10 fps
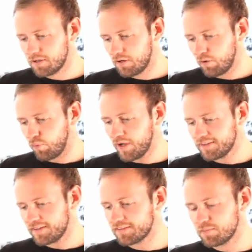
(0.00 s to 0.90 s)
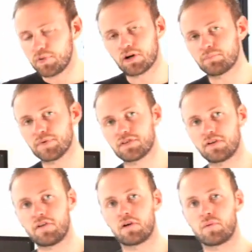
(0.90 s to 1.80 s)
What is the purpose
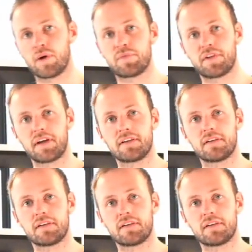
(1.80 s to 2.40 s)
of our website?